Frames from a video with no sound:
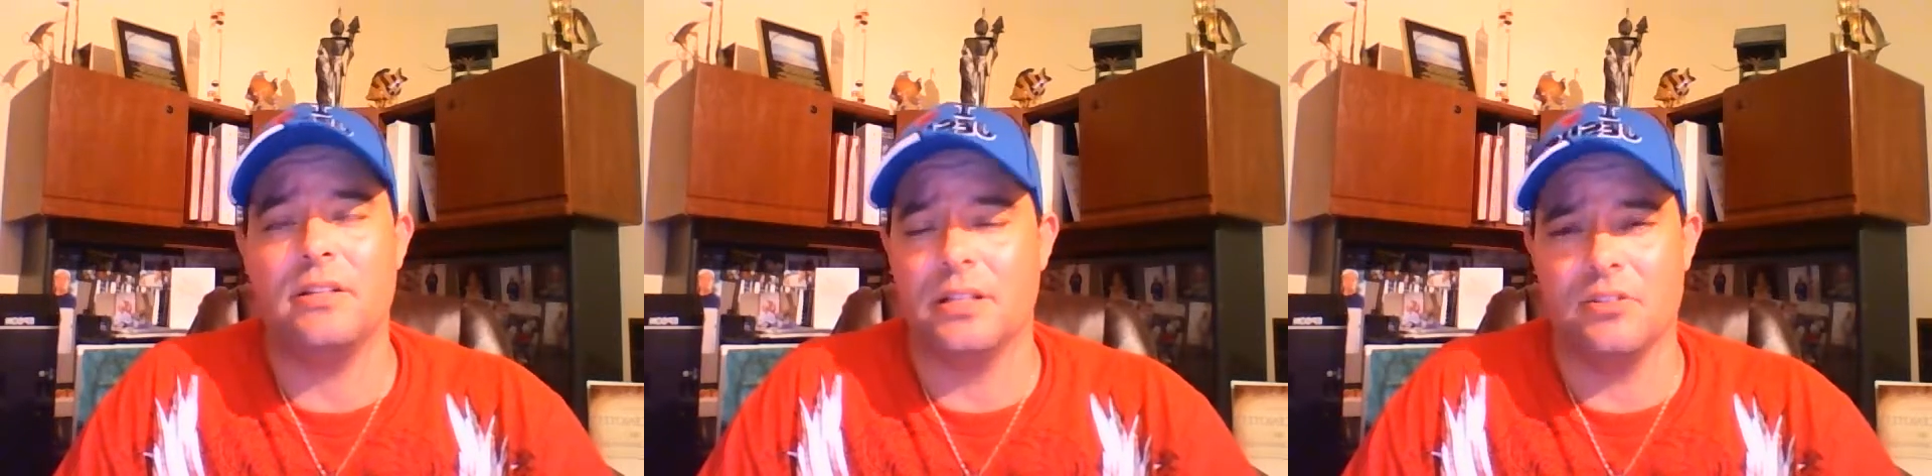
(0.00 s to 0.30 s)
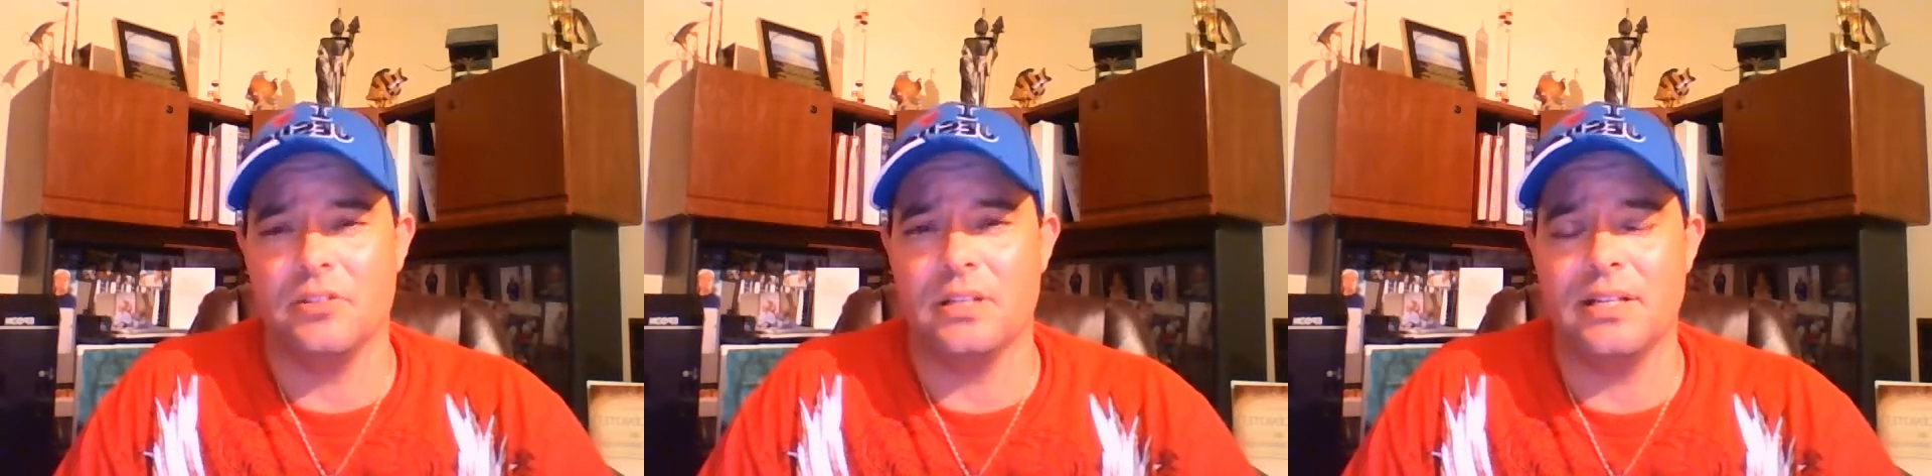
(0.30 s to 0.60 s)
done in
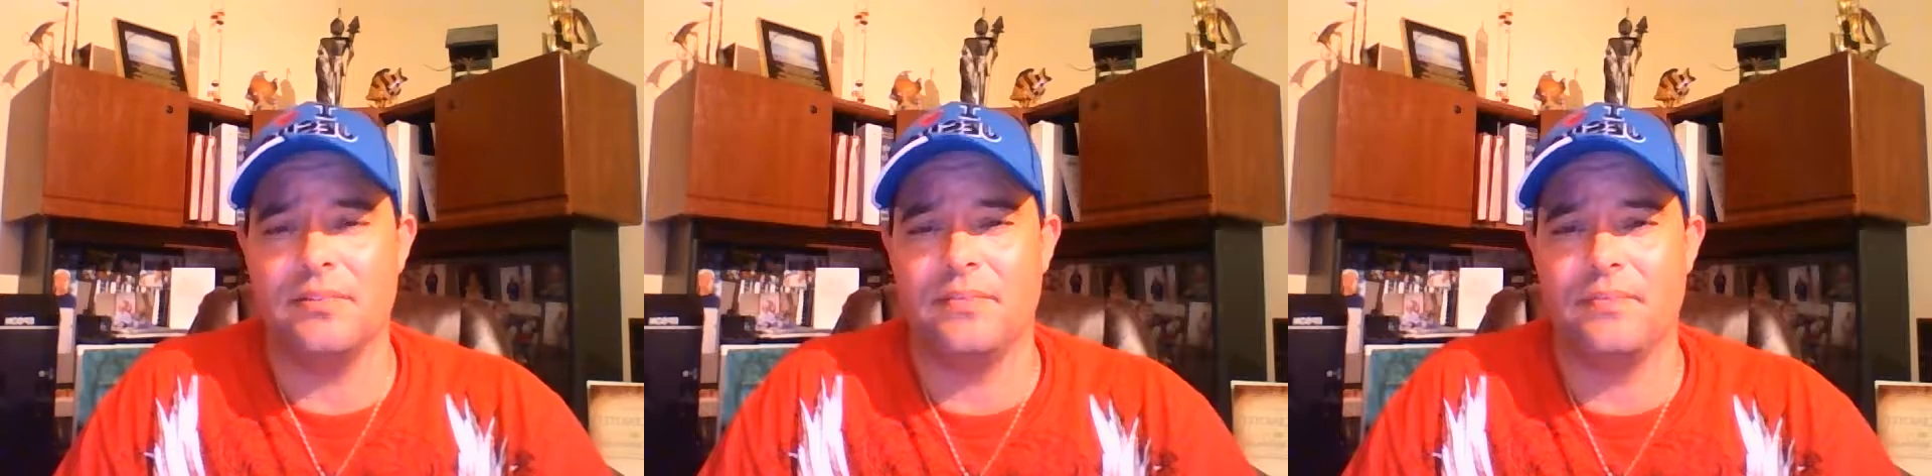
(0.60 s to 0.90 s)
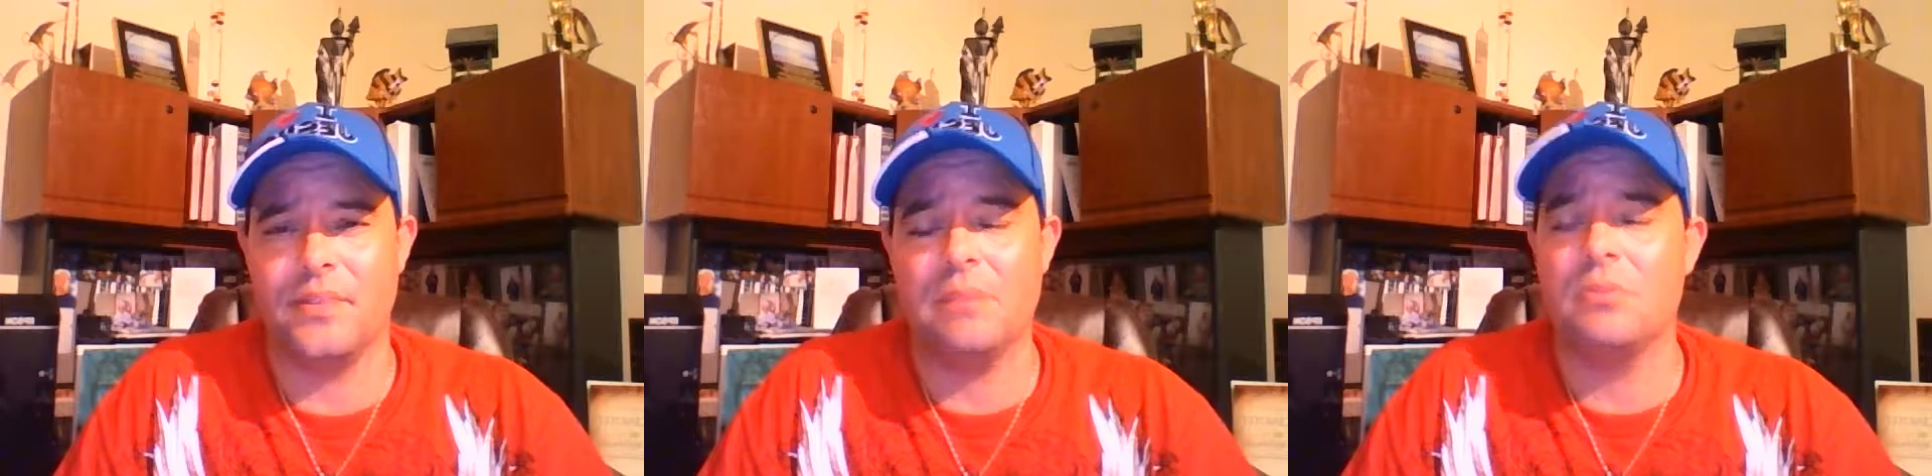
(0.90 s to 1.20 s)
your life.
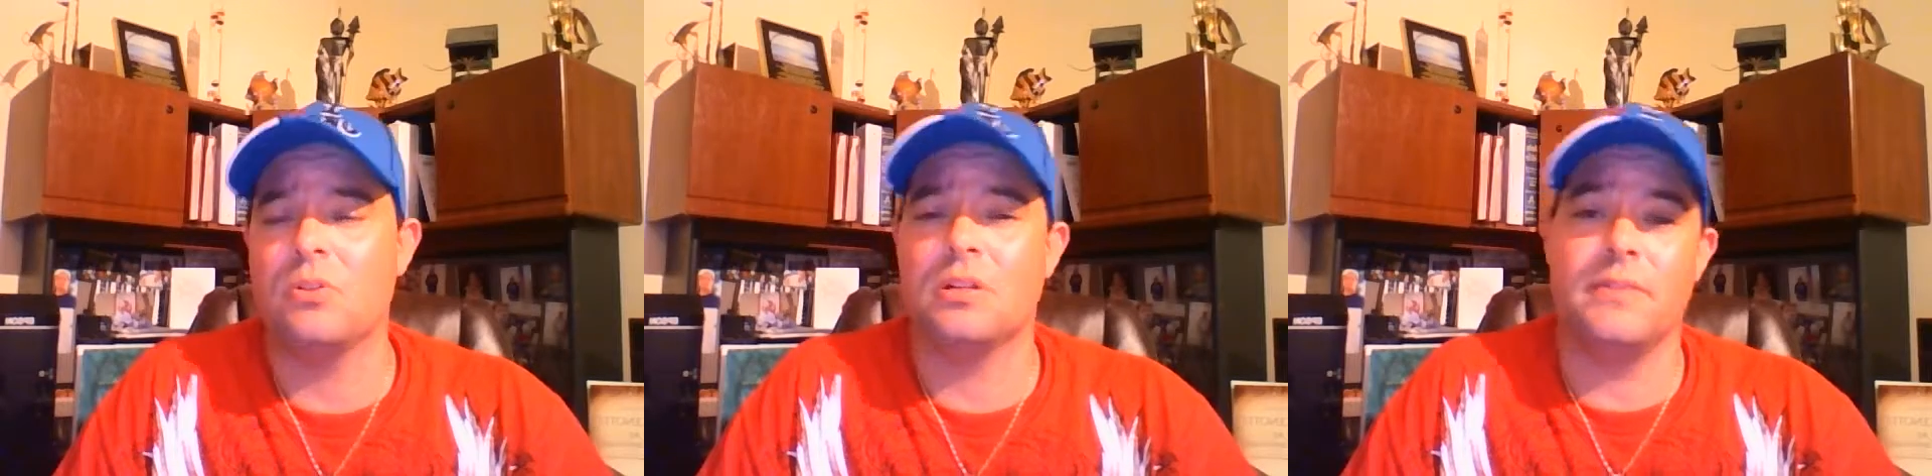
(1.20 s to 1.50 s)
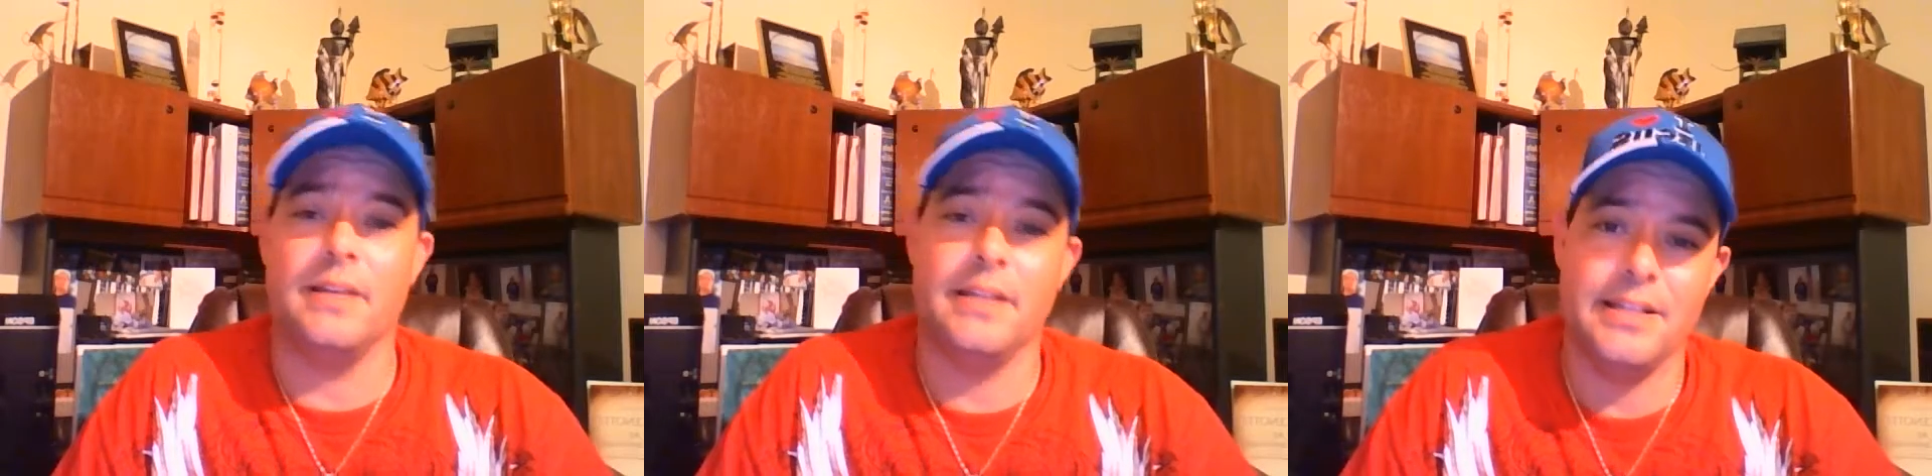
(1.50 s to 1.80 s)
I'm going on
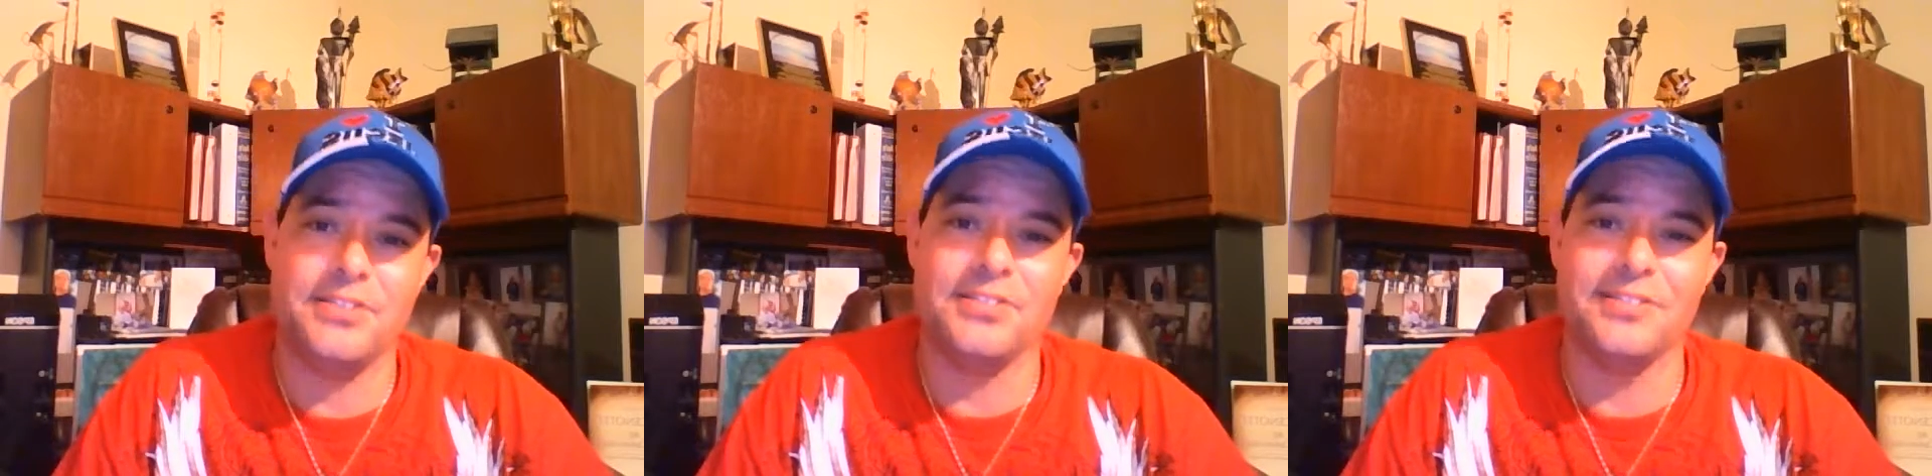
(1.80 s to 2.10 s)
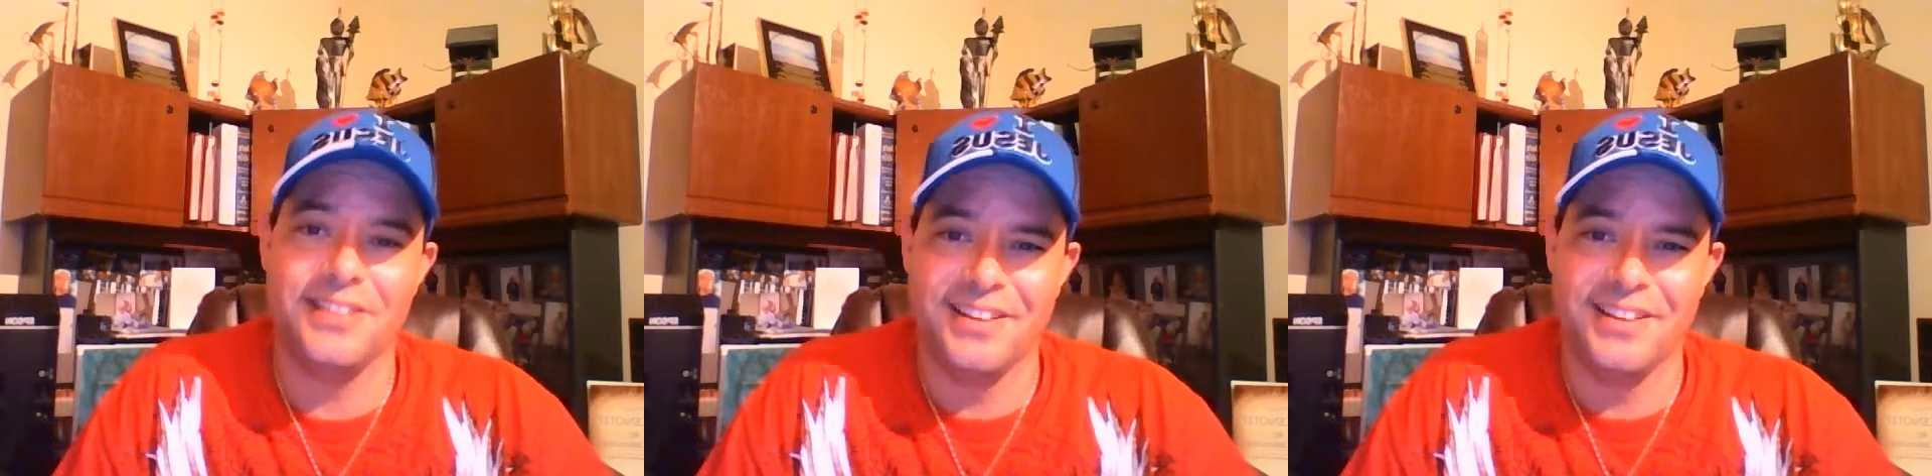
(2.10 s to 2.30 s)
vacation.